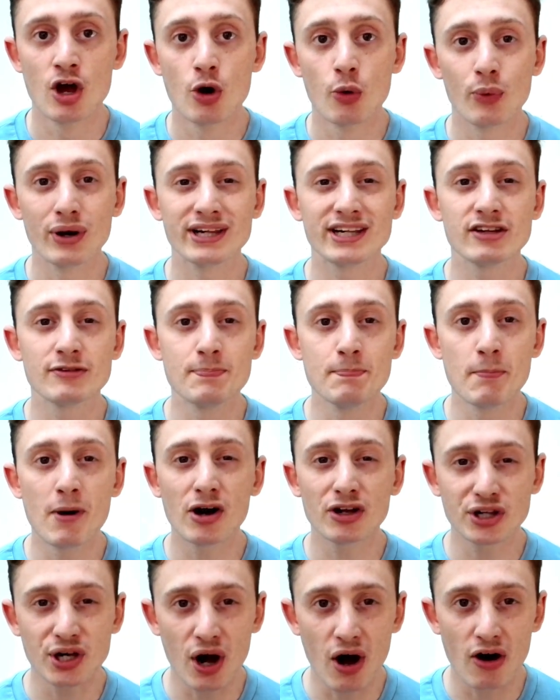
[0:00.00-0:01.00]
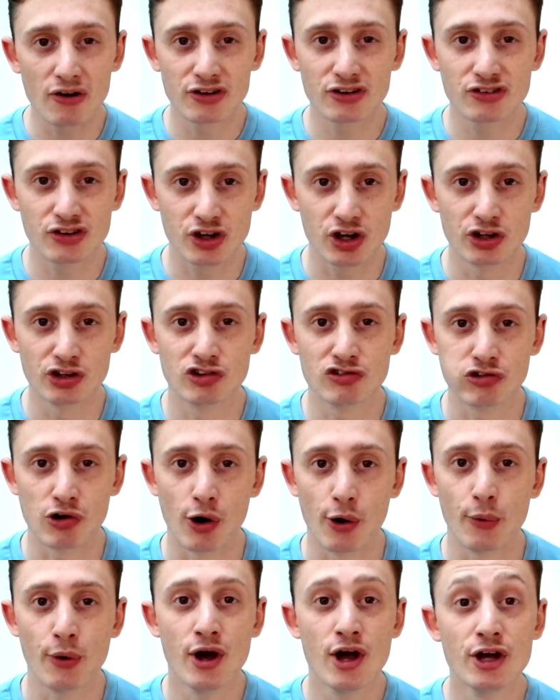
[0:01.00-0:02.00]
which is much harder to
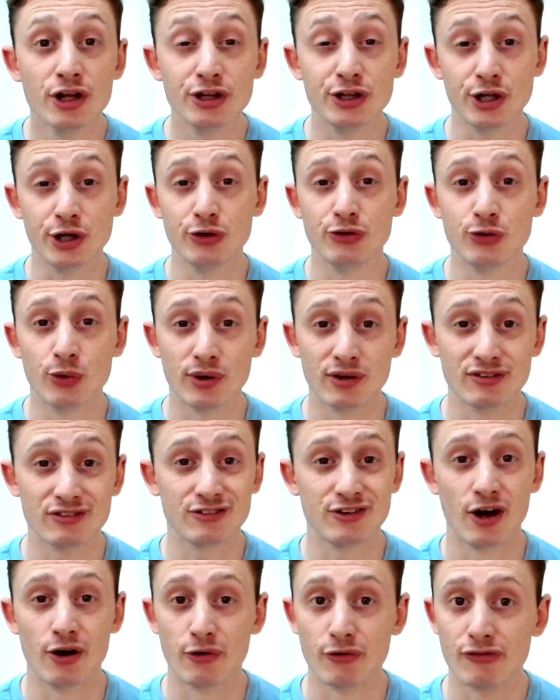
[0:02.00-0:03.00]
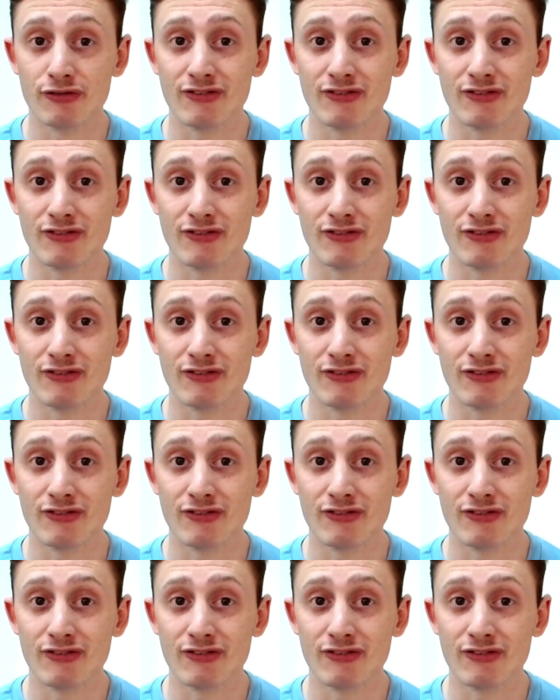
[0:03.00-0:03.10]
control due to external